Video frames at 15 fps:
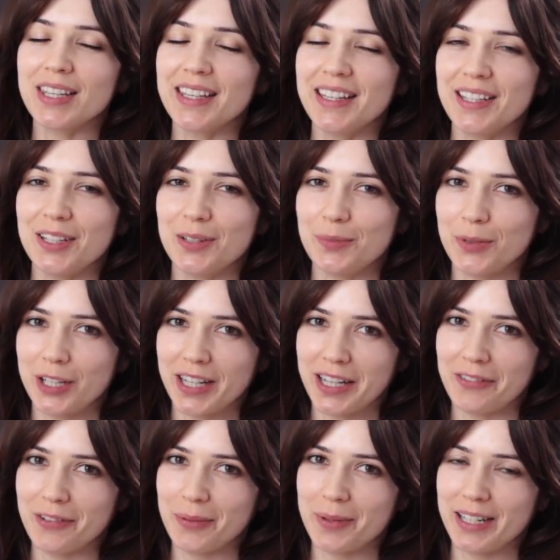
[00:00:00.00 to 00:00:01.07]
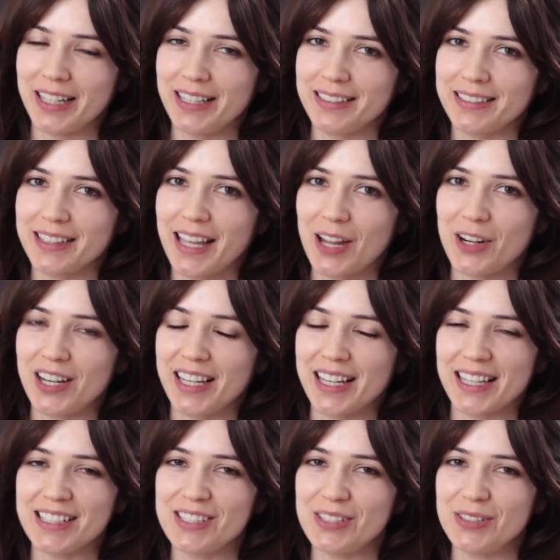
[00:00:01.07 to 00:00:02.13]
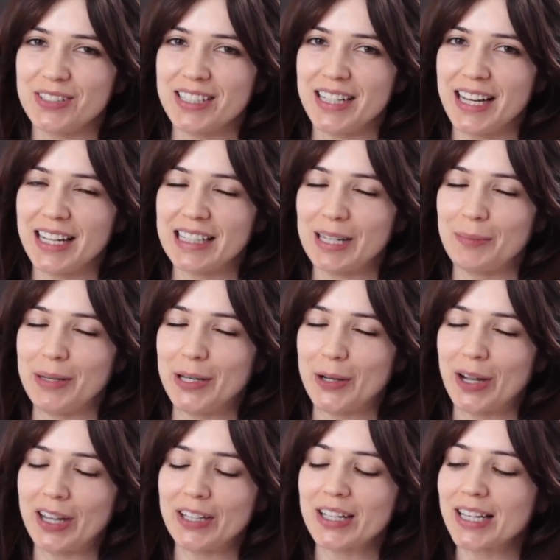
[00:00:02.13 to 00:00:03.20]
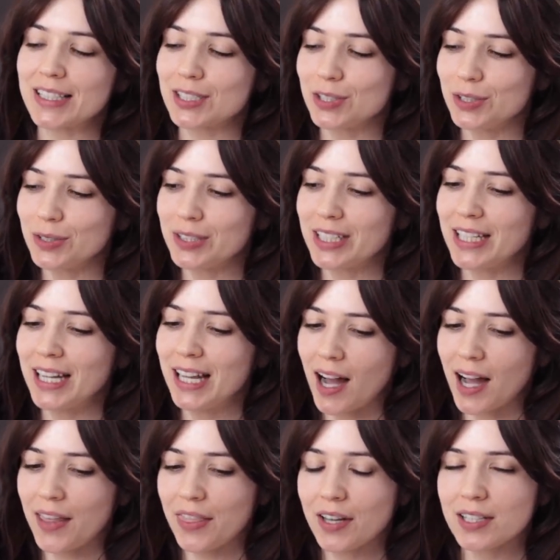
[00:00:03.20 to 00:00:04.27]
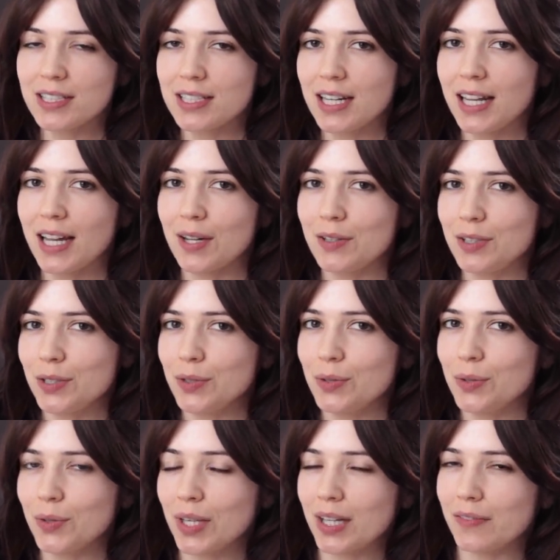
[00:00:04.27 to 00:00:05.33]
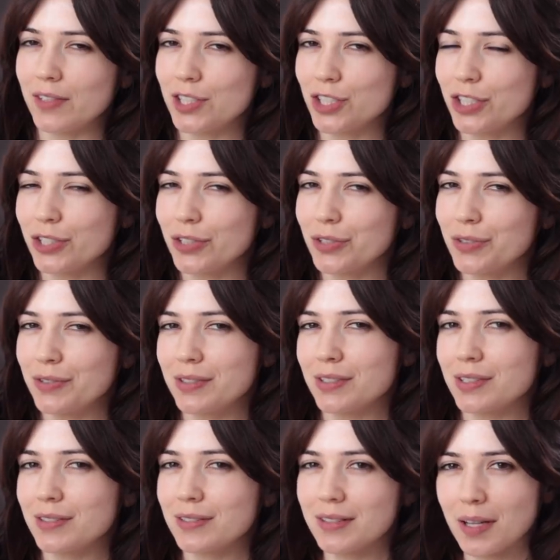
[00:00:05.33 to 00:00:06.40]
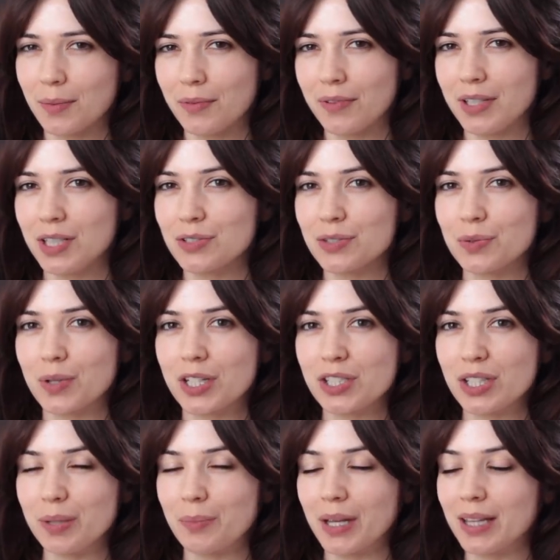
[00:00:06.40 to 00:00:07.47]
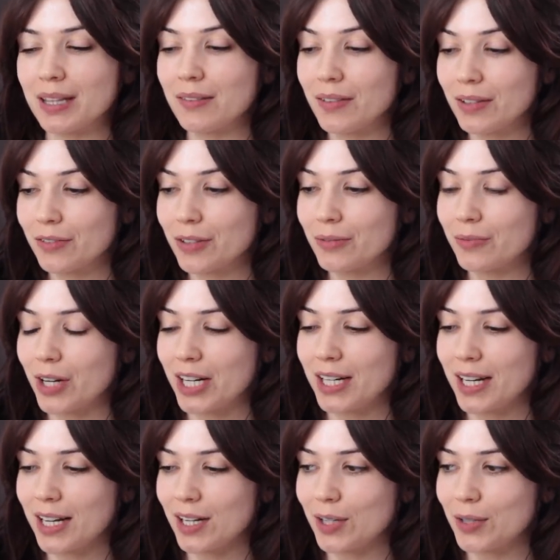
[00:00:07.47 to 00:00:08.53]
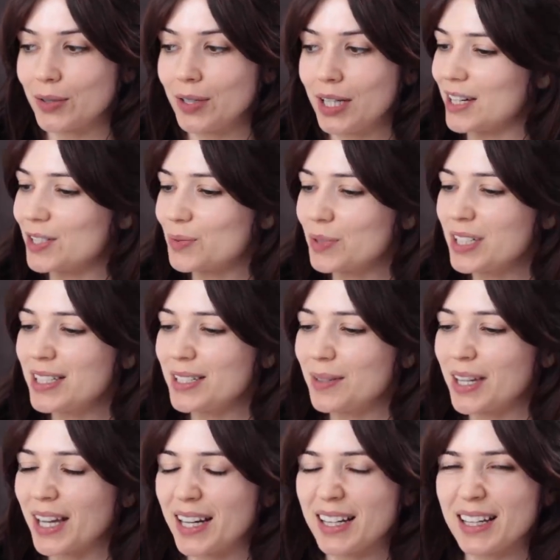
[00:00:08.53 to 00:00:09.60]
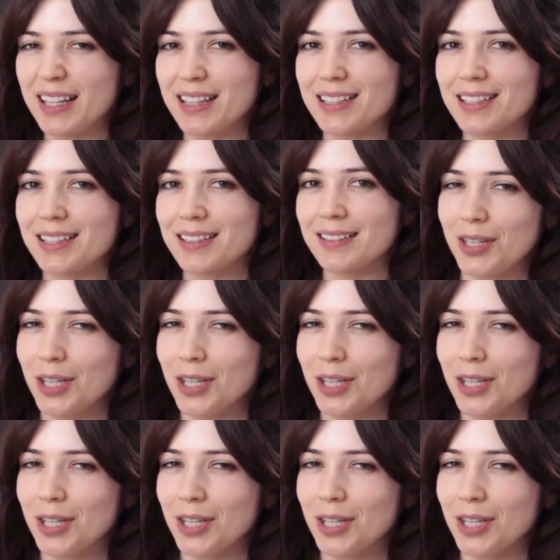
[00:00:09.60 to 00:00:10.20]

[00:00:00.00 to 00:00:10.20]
Good morning, everybody. How are you guys doing today? Let me know how you guys are doing. I thought today I'd do kind of a chilled type of video. So we're actually in my living room right now. I just wanted to be kind of like,